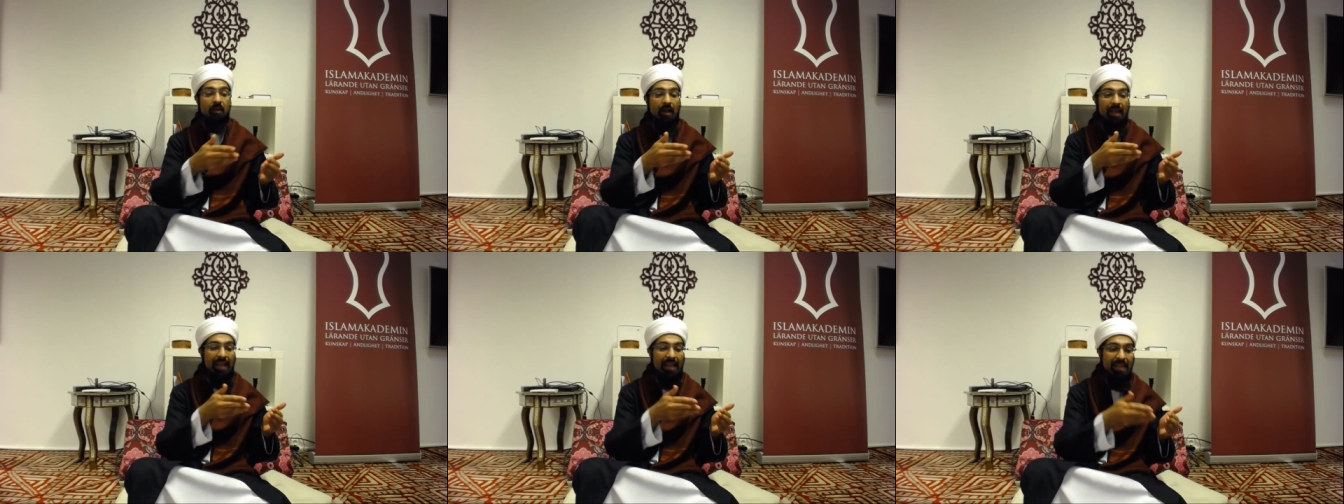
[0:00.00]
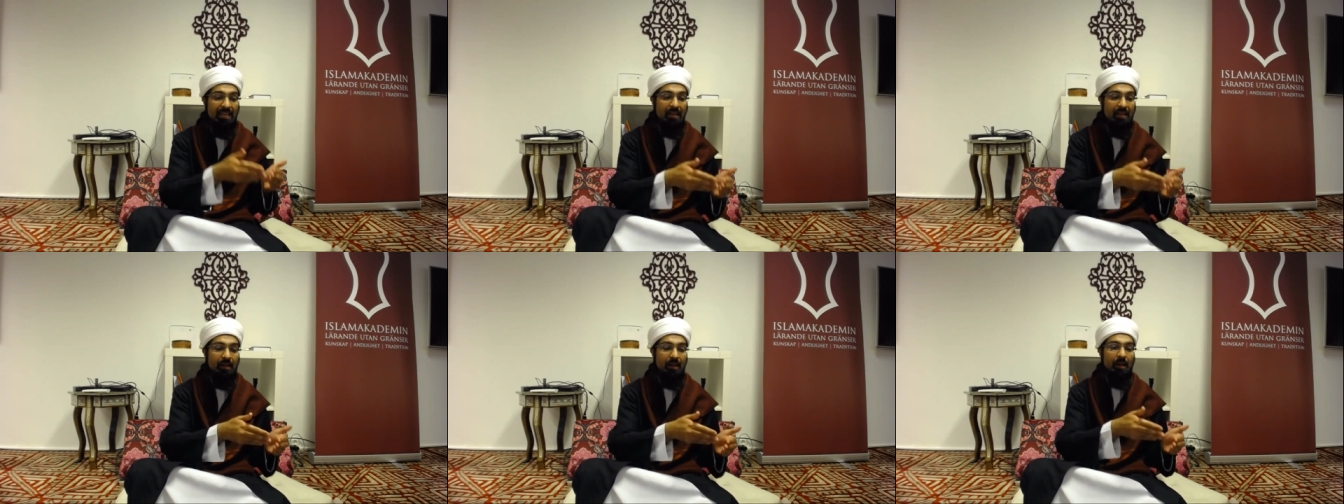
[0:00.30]

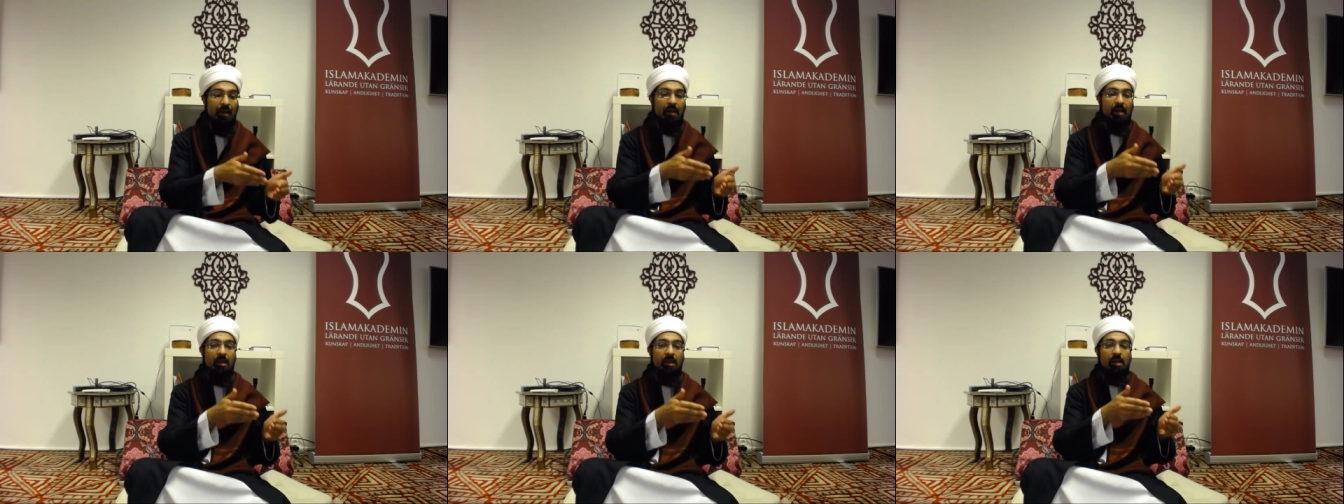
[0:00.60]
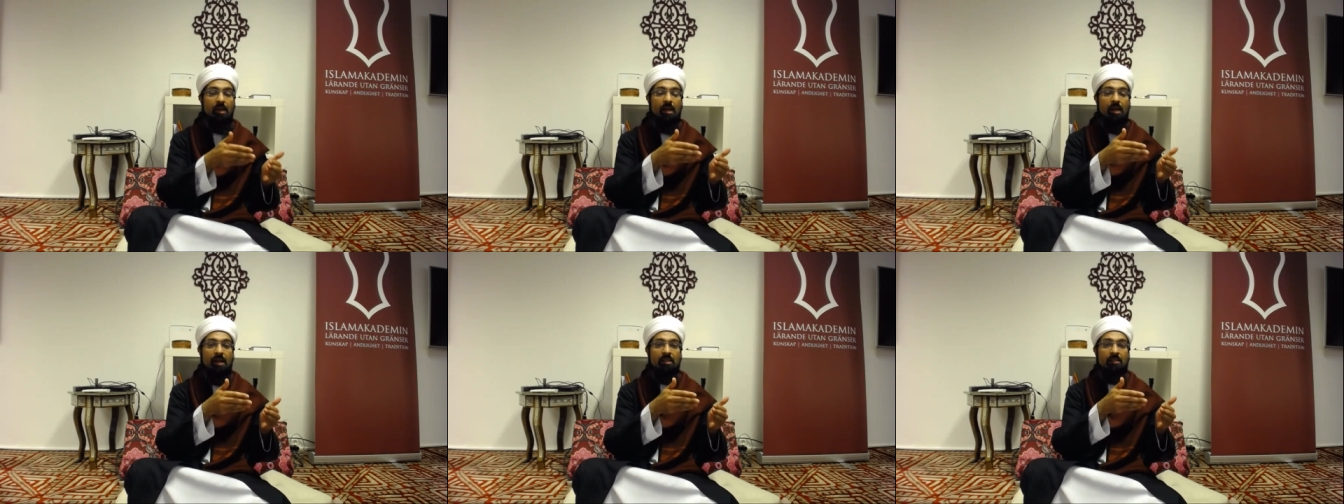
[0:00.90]
inner,
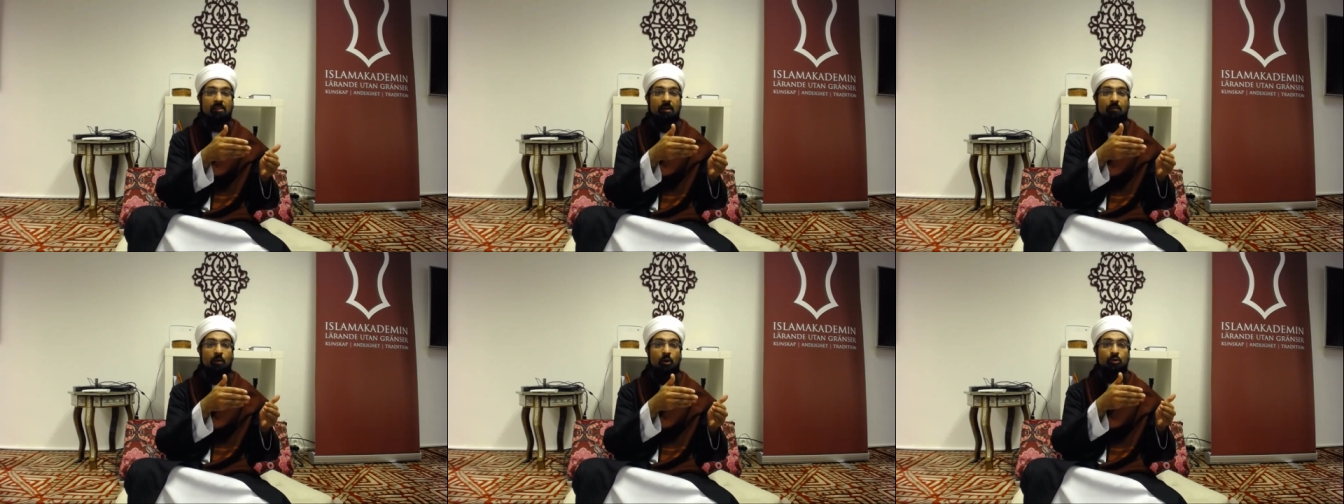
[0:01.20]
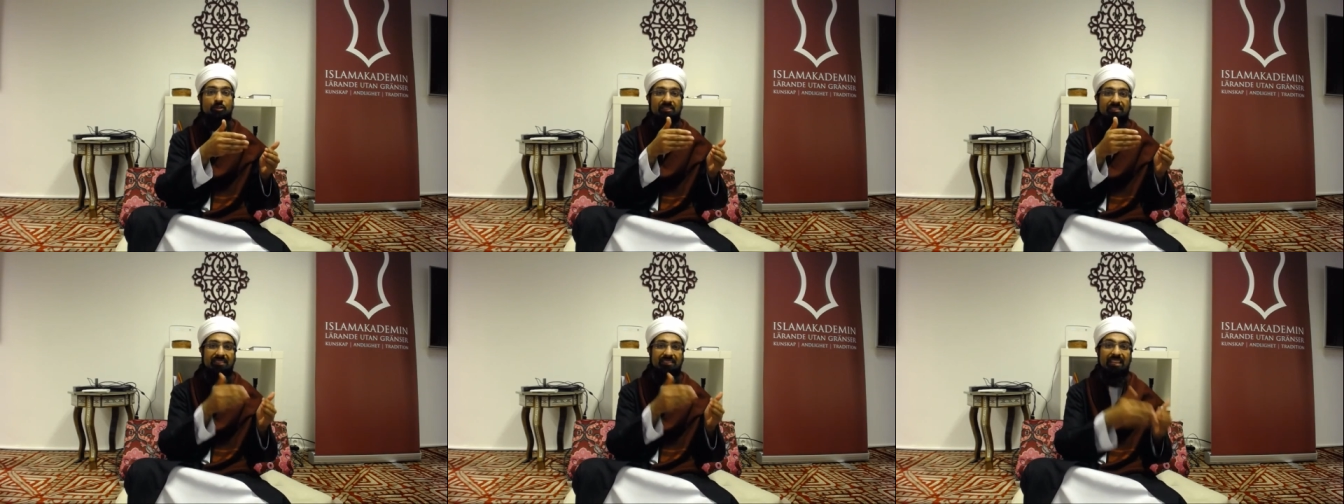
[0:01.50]
the
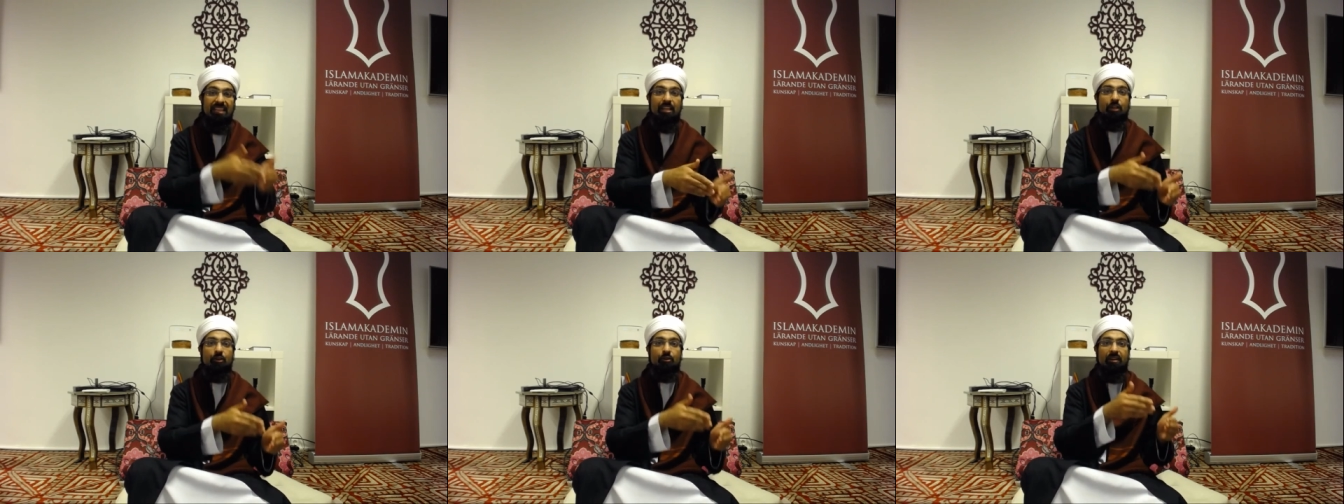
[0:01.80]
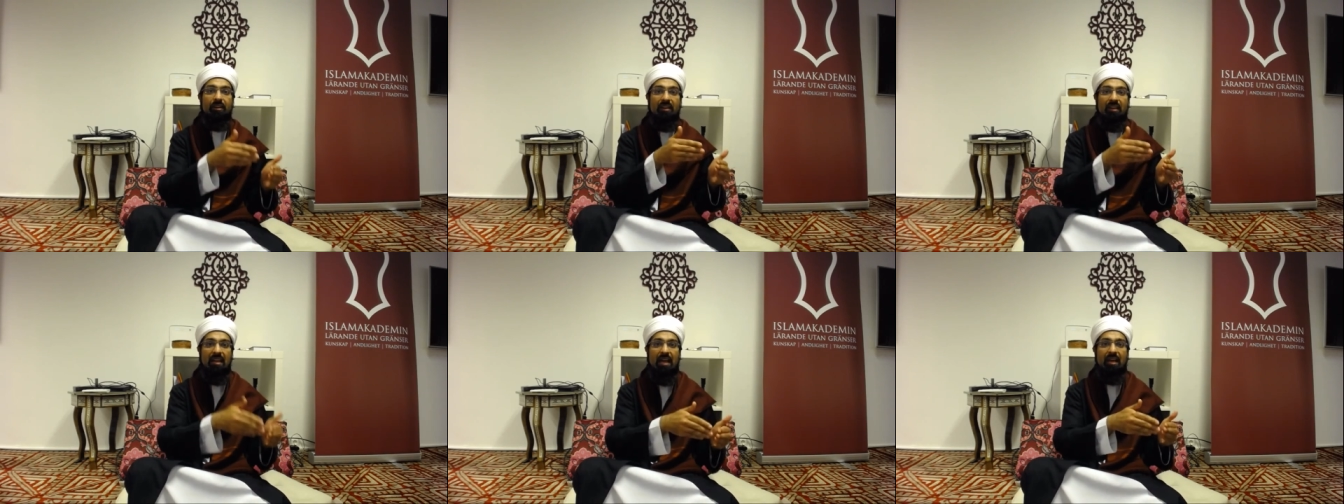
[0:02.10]
most
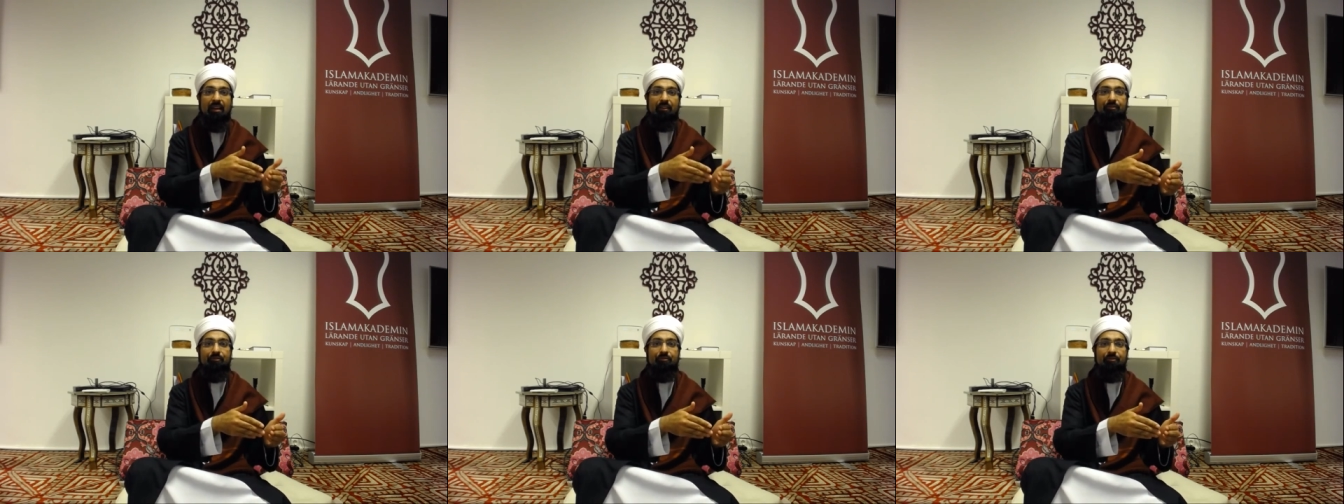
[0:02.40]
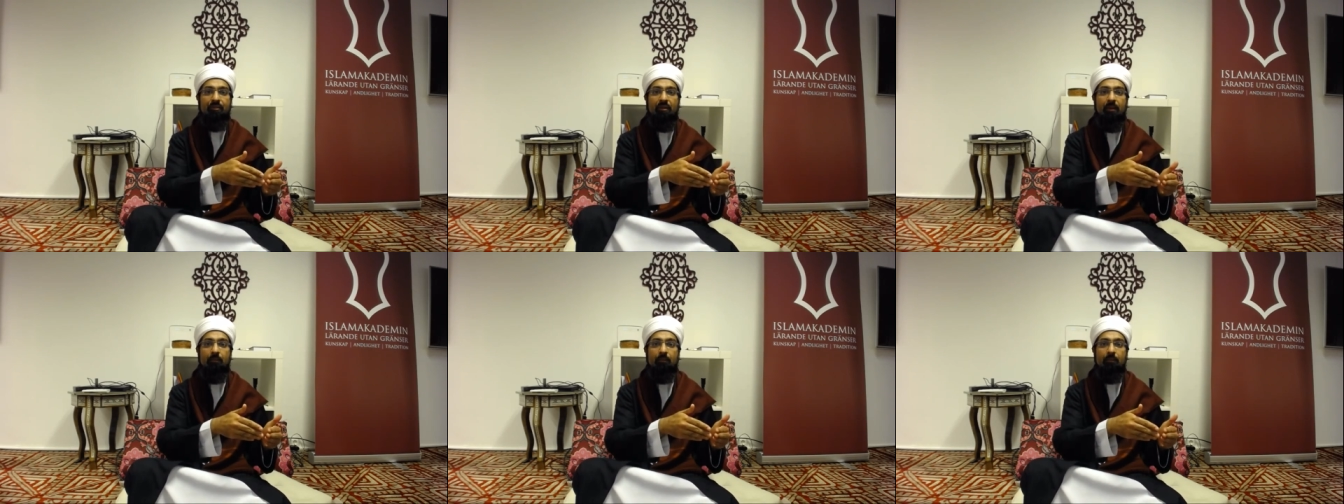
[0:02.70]
secret life